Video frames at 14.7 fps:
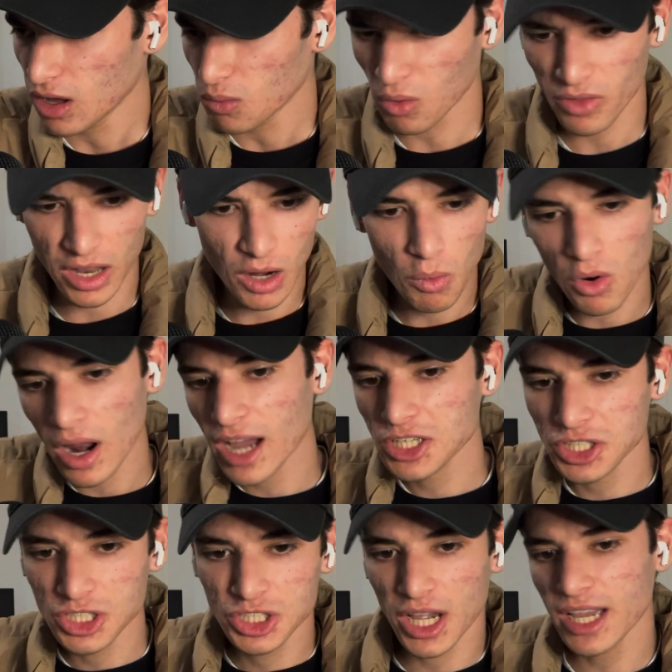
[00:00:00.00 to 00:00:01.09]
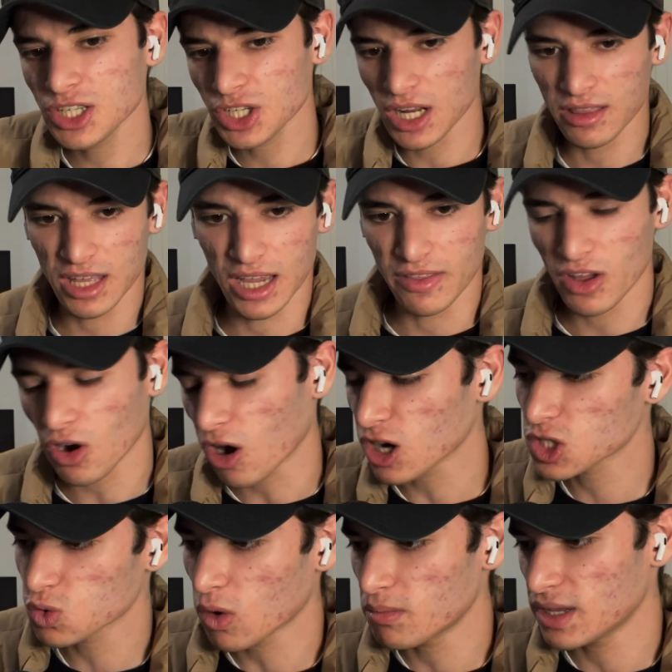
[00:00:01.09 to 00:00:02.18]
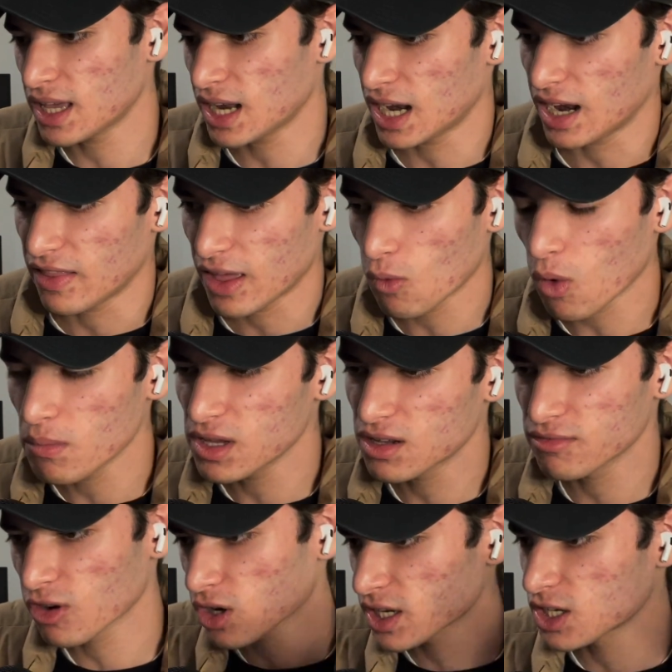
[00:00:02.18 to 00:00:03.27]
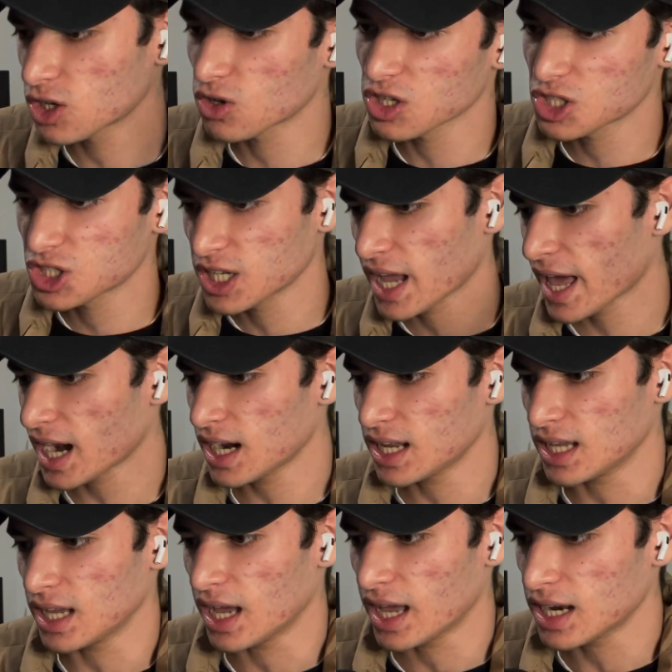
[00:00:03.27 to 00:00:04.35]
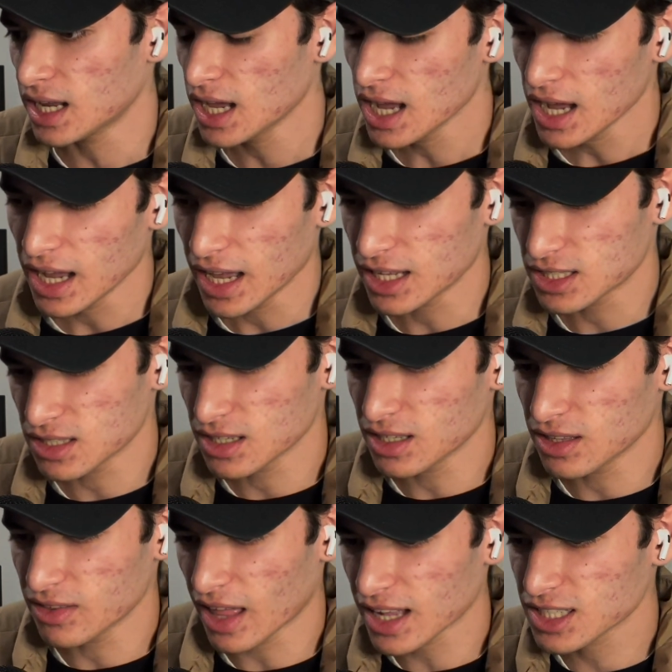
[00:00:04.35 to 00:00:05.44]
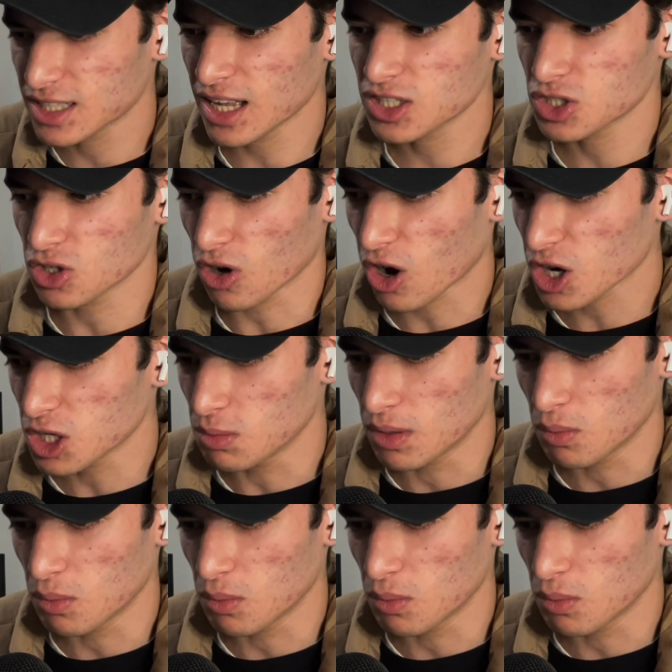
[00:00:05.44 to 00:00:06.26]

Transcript: well, then it won't actually change anything and their hearts won't be in it and they won't be converted to Christianity. And that's your argument